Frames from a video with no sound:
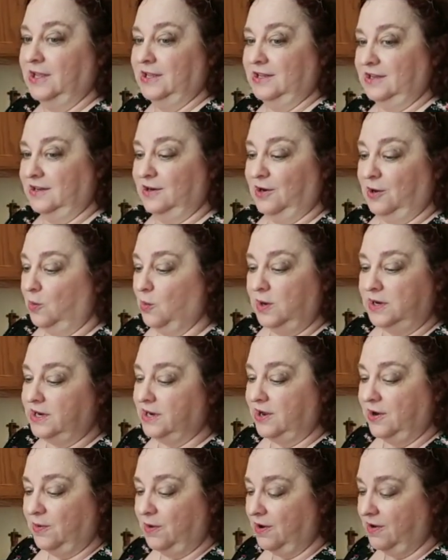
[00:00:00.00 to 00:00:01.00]
You don't want to
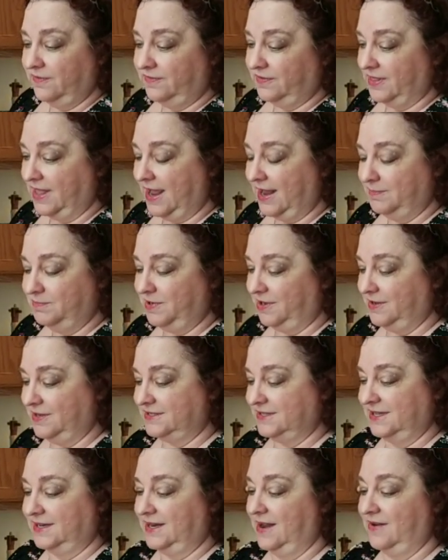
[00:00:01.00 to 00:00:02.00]
go over that because
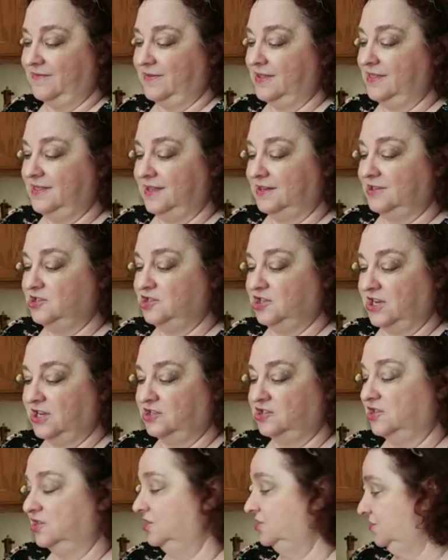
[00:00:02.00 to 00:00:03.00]
then everything
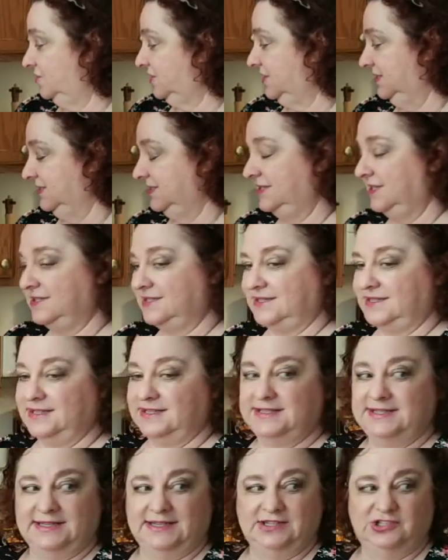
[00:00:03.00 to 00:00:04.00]
changes. Your
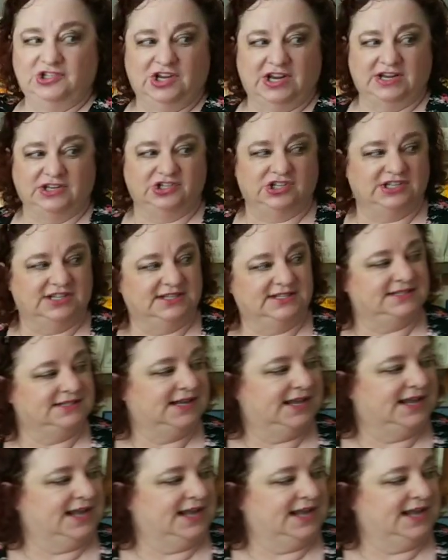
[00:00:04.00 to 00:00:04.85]
consistency changes,